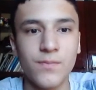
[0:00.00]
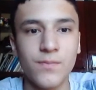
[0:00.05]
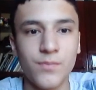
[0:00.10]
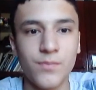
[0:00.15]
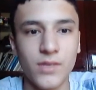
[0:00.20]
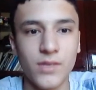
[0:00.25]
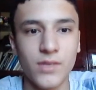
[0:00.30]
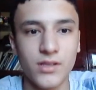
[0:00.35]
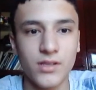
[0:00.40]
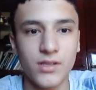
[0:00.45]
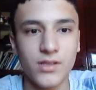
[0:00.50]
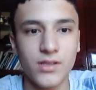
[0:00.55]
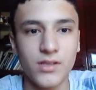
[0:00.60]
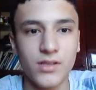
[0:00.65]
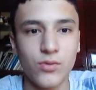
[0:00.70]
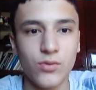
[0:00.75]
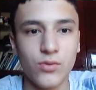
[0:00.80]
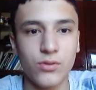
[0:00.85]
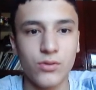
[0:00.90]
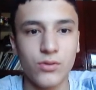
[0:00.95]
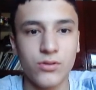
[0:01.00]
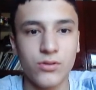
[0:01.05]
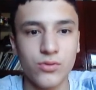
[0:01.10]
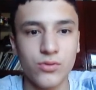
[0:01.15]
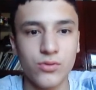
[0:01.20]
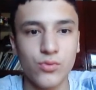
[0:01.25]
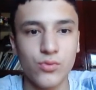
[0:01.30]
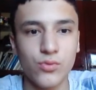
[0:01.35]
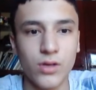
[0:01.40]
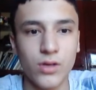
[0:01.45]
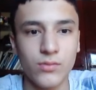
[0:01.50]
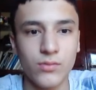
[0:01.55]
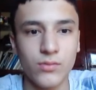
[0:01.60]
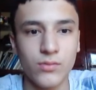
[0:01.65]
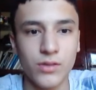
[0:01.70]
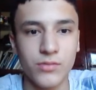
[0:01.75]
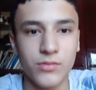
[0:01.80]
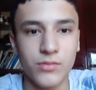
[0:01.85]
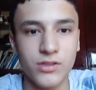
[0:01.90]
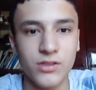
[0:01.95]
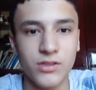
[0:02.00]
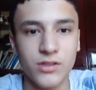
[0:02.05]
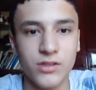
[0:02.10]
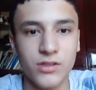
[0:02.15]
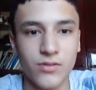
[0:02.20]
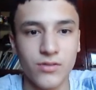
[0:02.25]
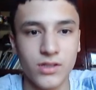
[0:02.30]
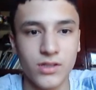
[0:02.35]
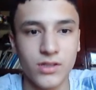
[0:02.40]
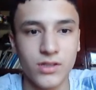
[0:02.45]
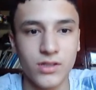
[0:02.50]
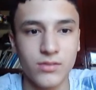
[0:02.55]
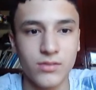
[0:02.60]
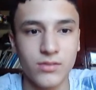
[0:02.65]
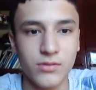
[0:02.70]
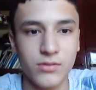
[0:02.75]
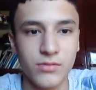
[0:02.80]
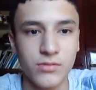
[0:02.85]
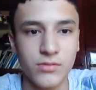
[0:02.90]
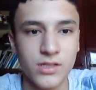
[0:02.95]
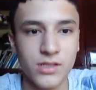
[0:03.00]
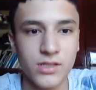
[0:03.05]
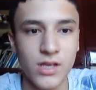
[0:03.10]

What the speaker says: is equal to 1 millimeter in our experiment.